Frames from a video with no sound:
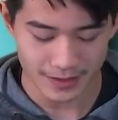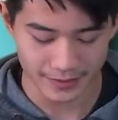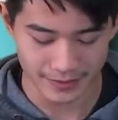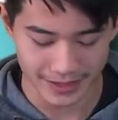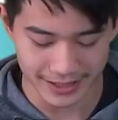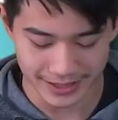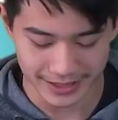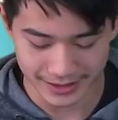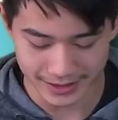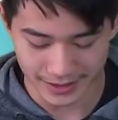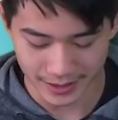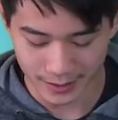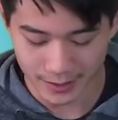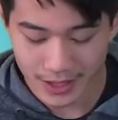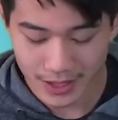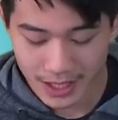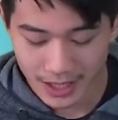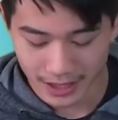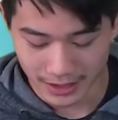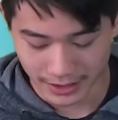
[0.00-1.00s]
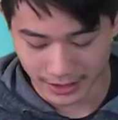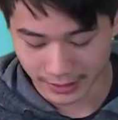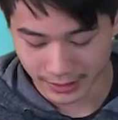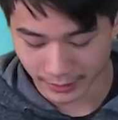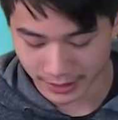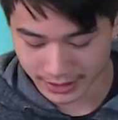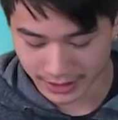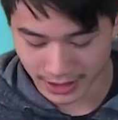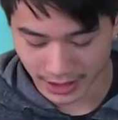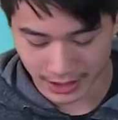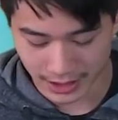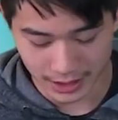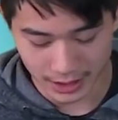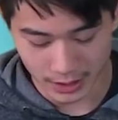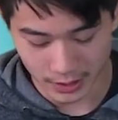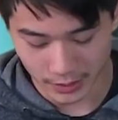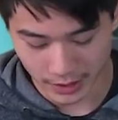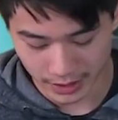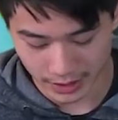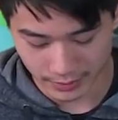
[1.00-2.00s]
Alright, so here once again I
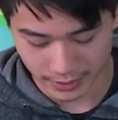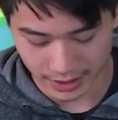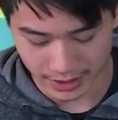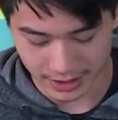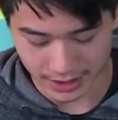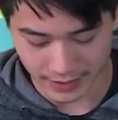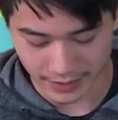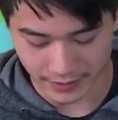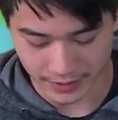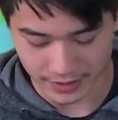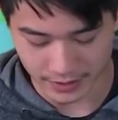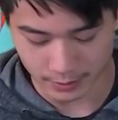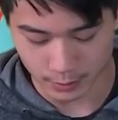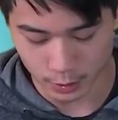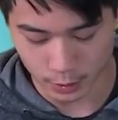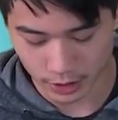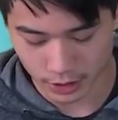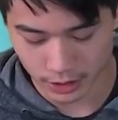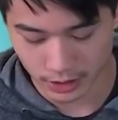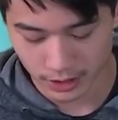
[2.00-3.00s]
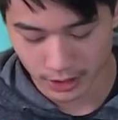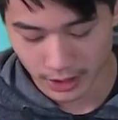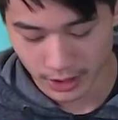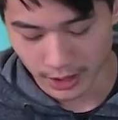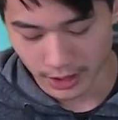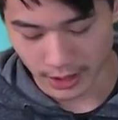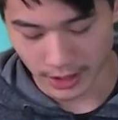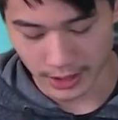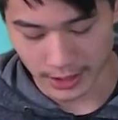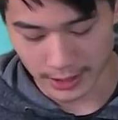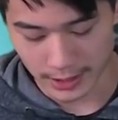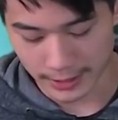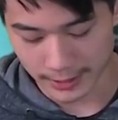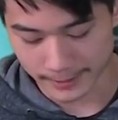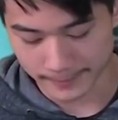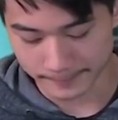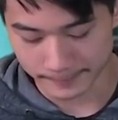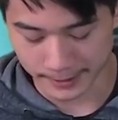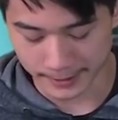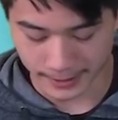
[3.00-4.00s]
go in with a defensive mortar
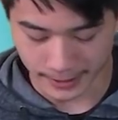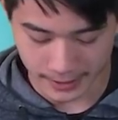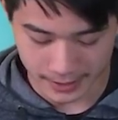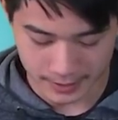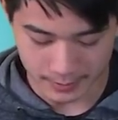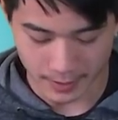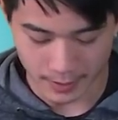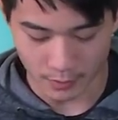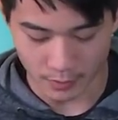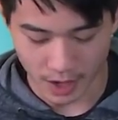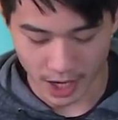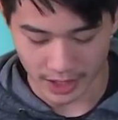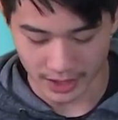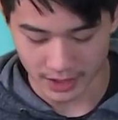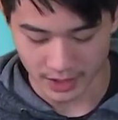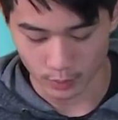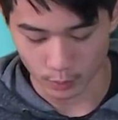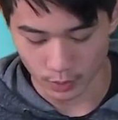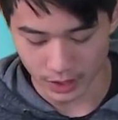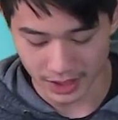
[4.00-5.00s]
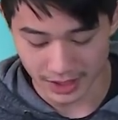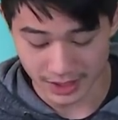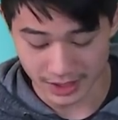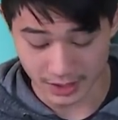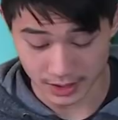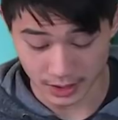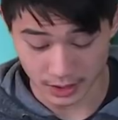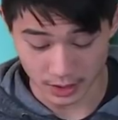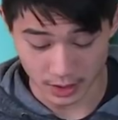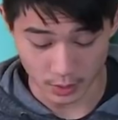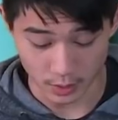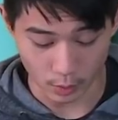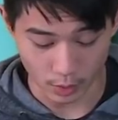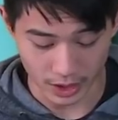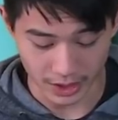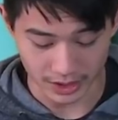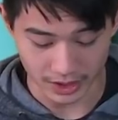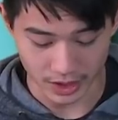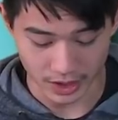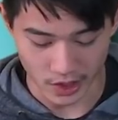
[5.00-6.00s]
because my rocket was,
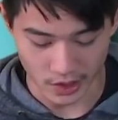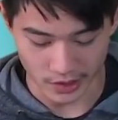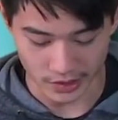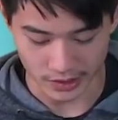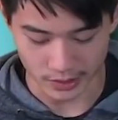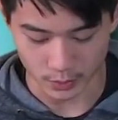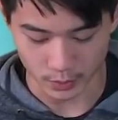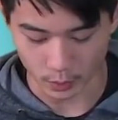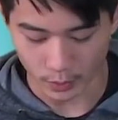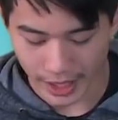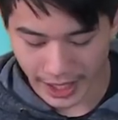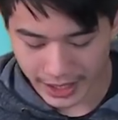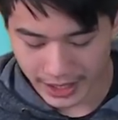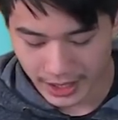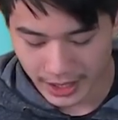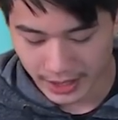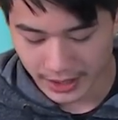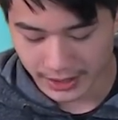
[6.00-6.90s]
1 card away.